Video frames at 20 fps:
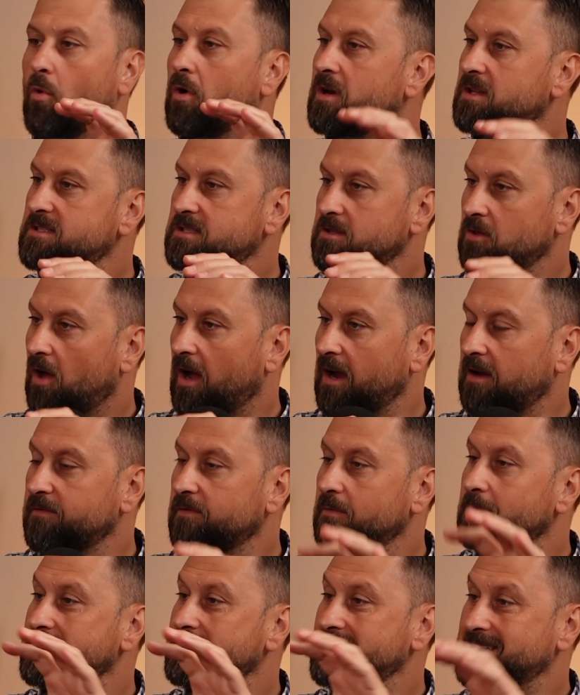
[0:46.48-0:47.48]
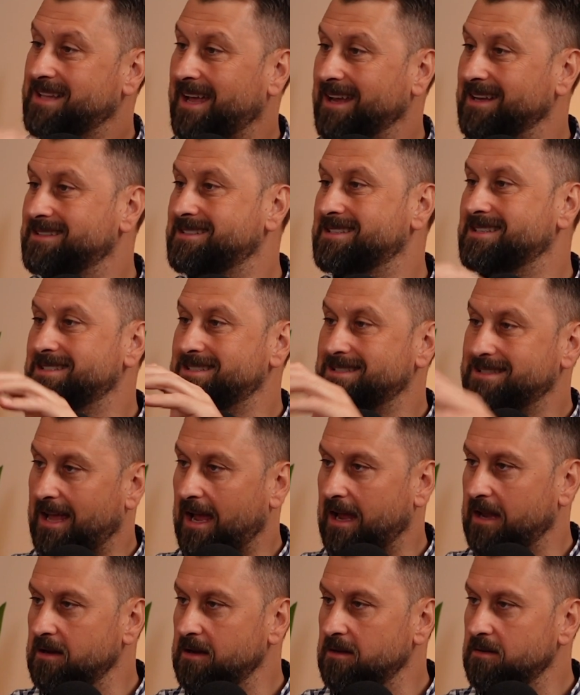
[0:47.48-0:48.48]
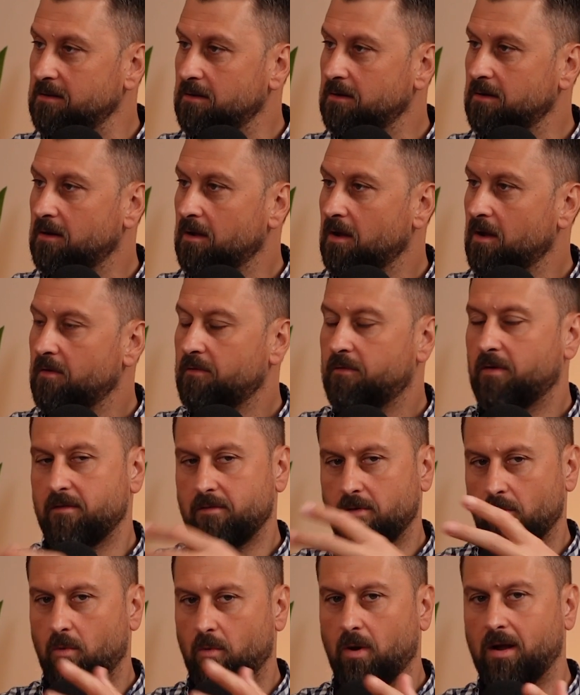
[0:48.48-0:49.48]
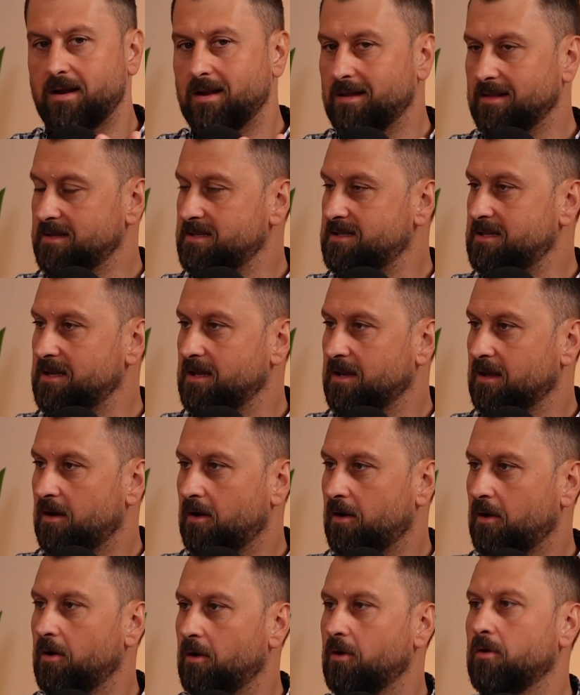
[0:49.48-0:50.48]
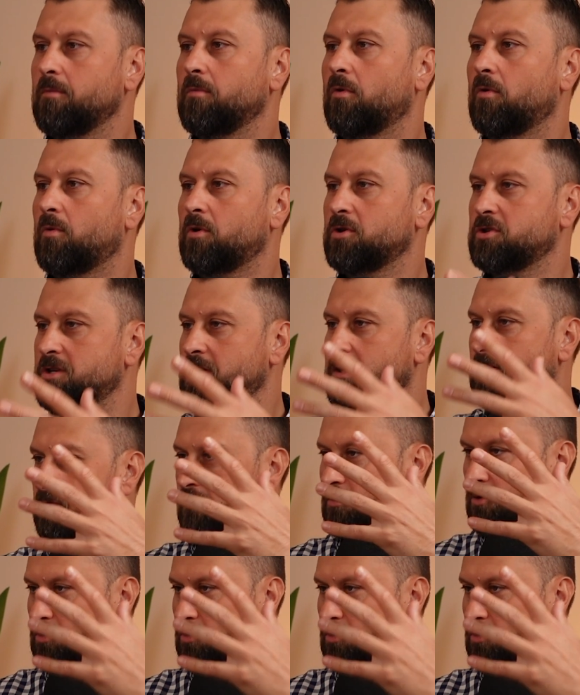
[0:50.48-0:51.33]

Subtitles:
what it's like from state to state. For everyone listening at home or watching on